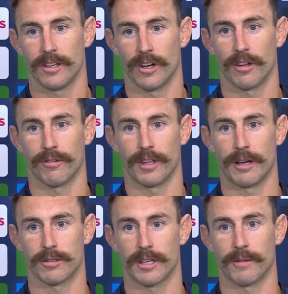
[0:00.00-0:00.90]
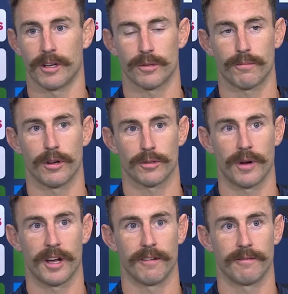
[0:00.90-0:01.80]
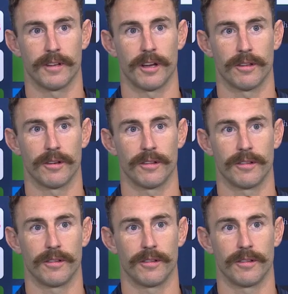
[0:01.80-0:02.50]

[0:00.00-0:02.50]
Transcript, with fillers: know, I thought that was something I was proud of. You know,